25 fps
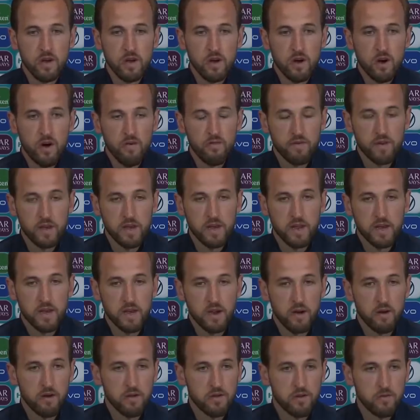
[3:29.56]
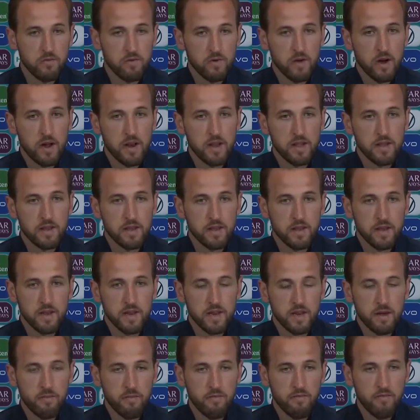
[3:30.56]
obviously there's a lot of talk going into
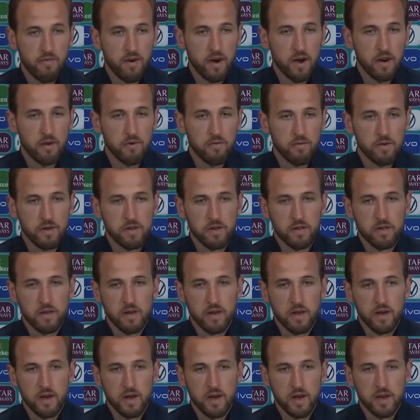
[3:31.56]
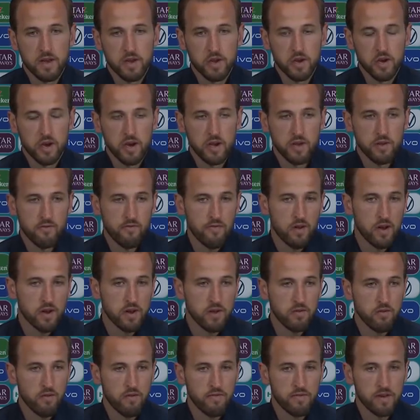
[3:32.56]
this semi-final, and it's a chance for
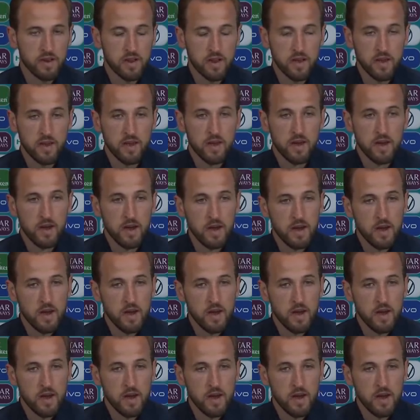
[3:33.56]
us to obviously